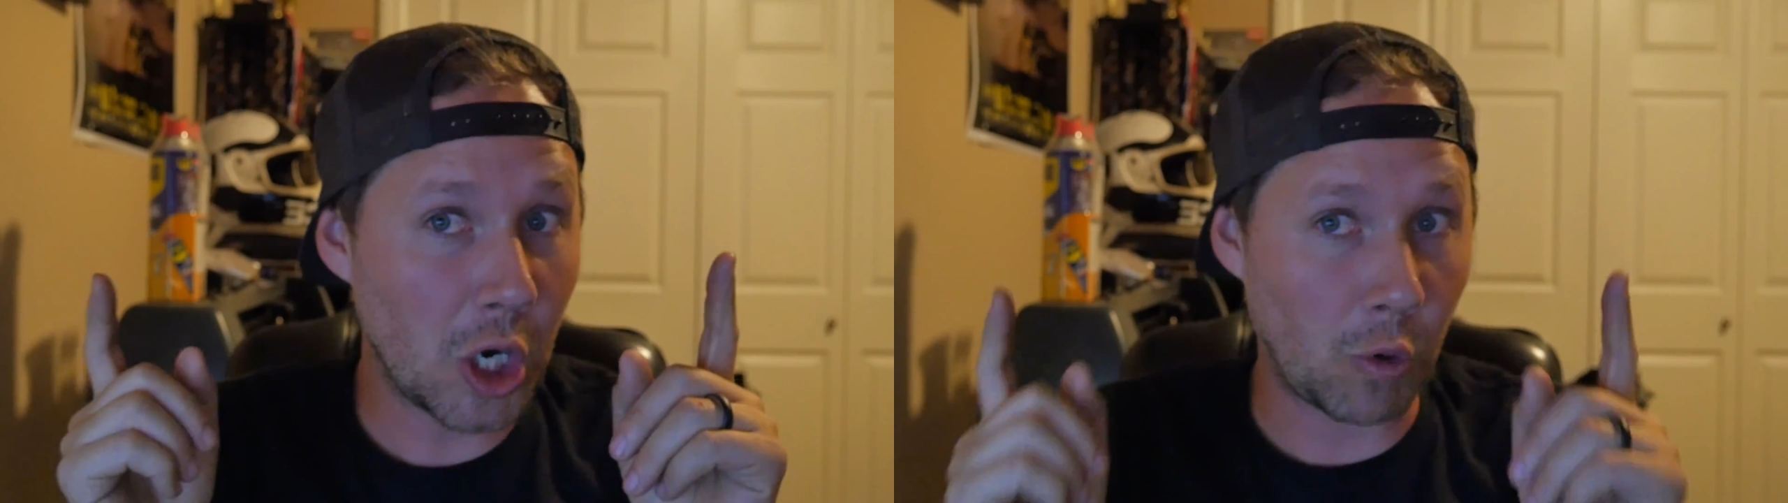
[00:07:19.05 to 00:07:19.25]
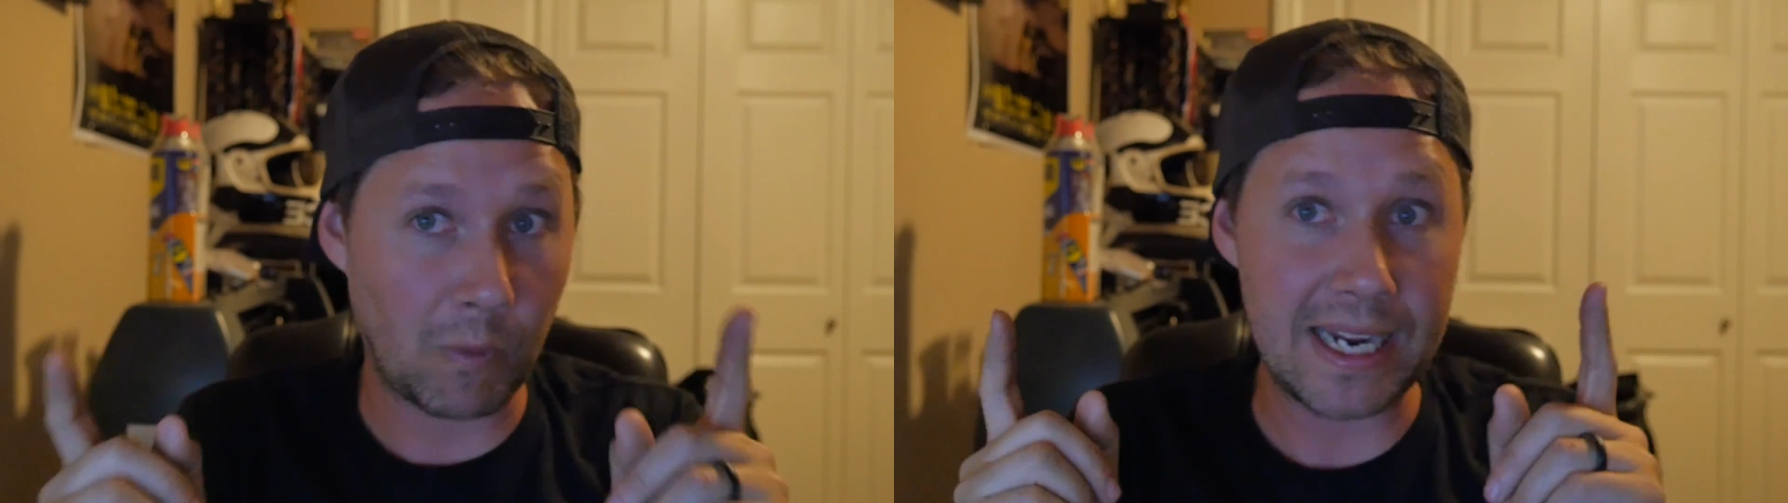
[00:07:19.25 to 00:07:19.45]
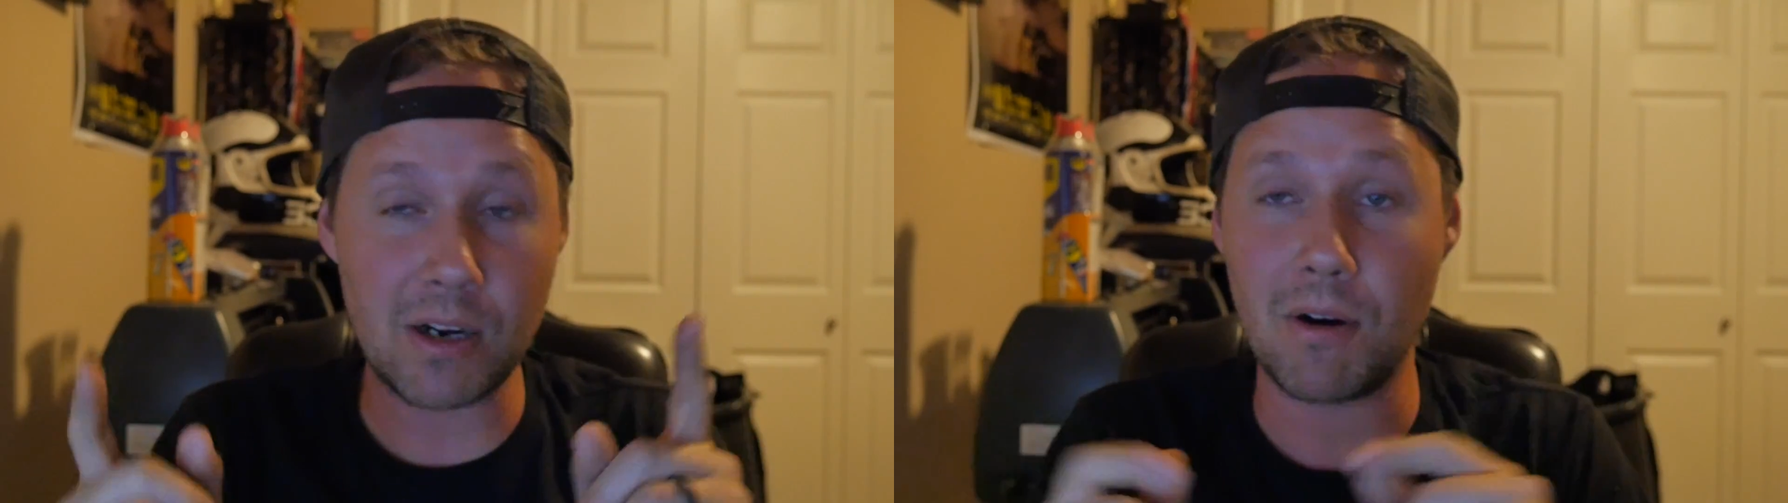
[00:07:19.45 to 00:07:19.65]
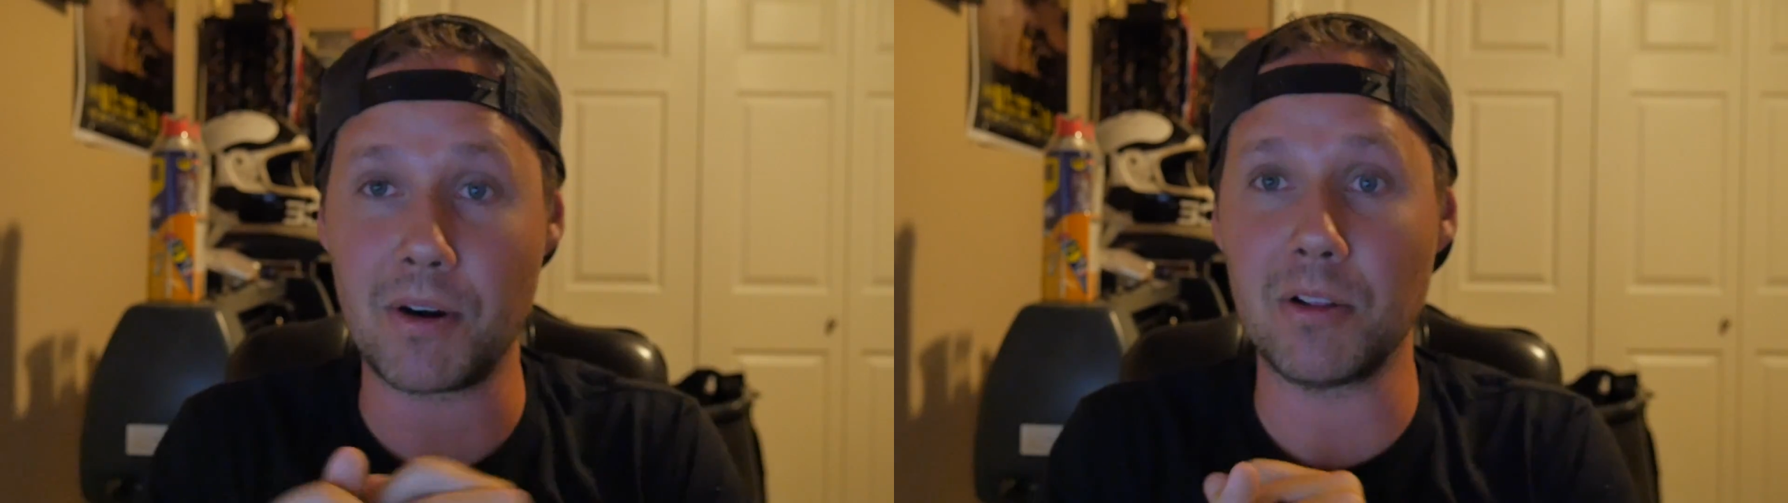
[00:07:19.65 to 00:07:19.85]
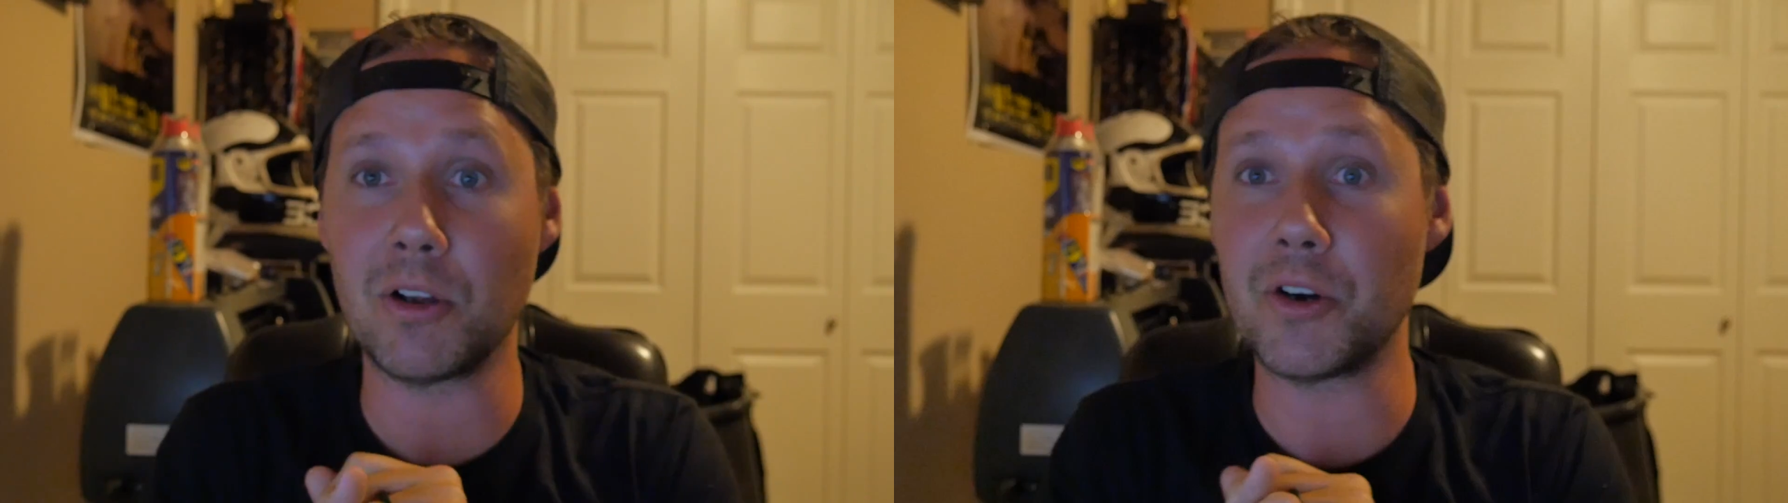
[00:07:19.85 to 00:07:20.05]
Great car
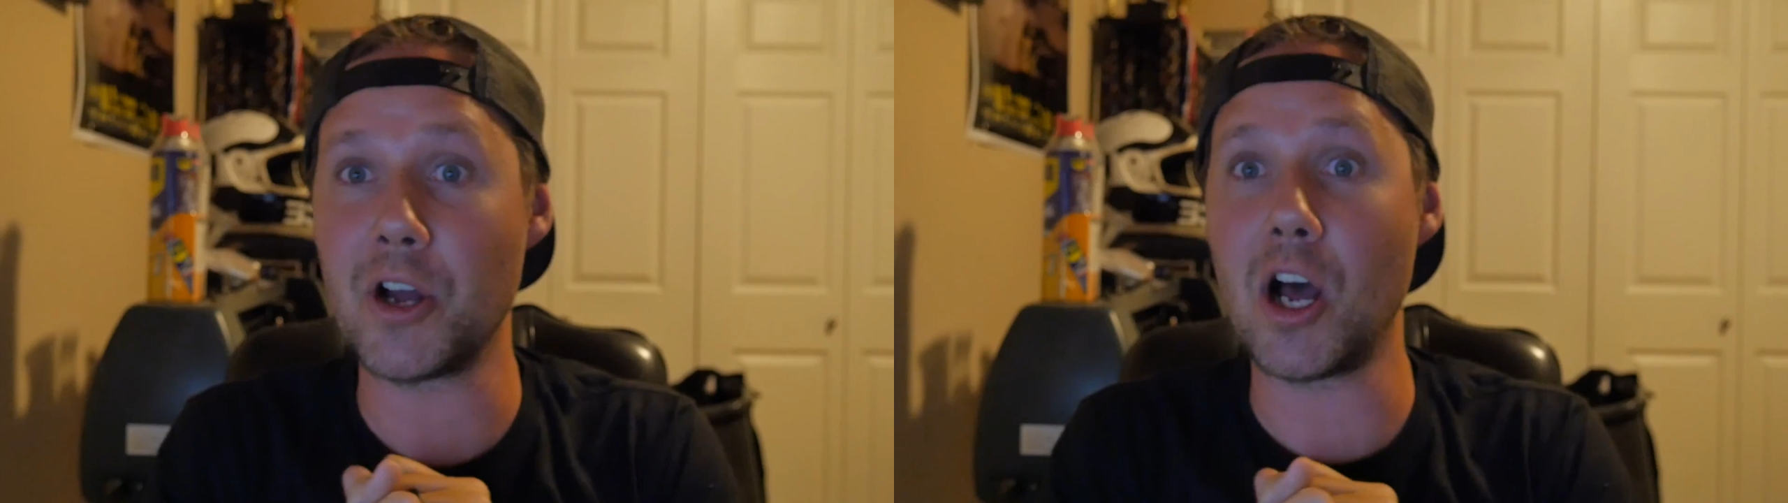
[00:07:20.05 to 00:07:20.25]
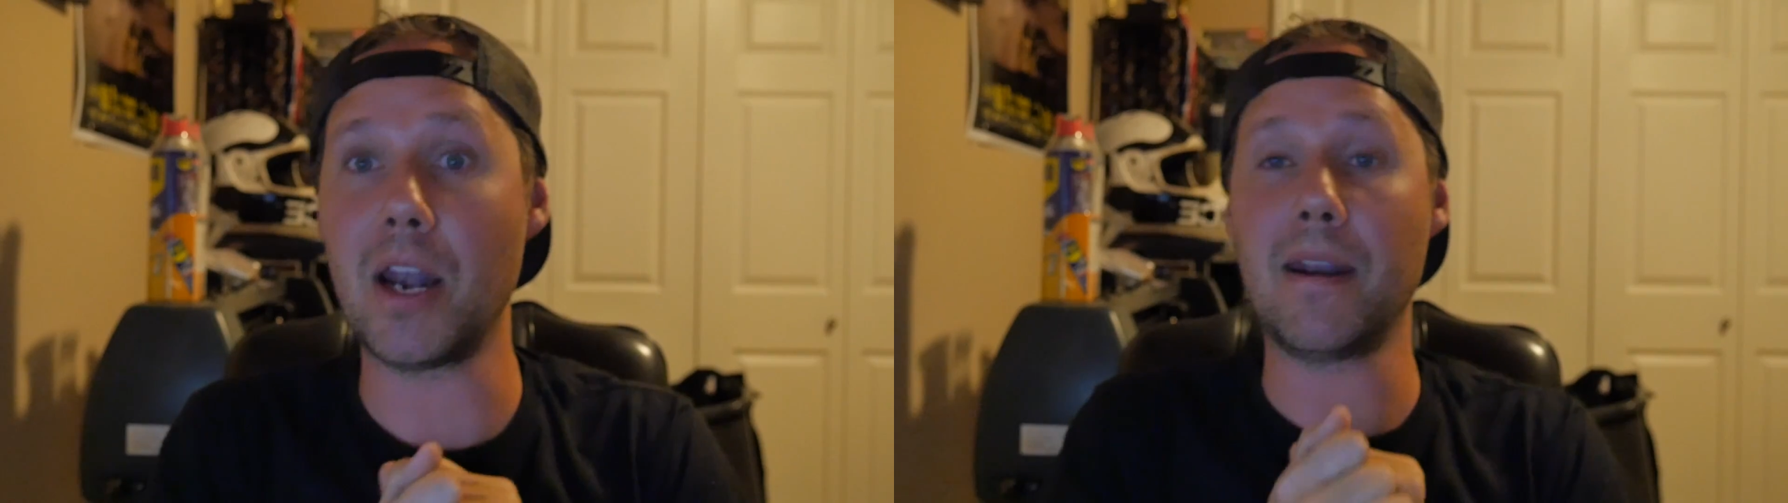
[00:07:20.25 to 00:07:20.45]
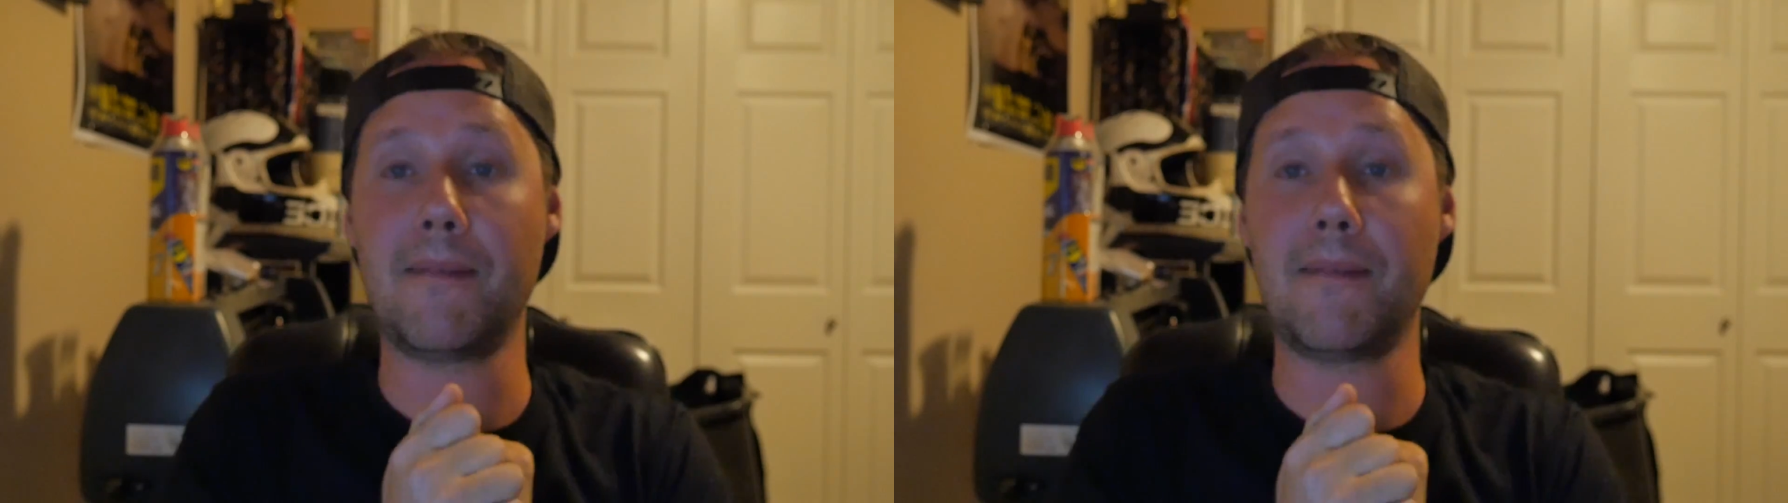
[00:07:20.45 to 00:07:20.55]
to learn on.